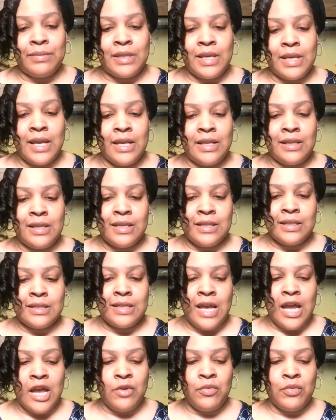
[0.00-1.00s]
thing this
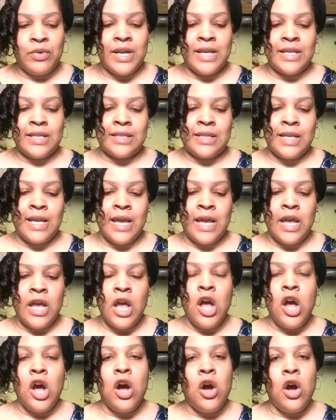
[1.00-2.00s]
time when they said,
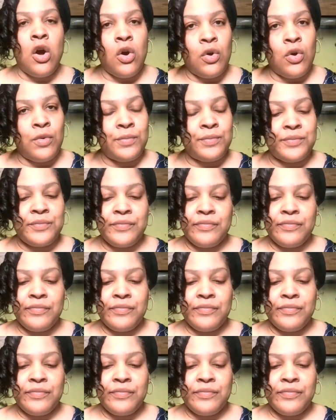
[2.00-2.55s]
oh,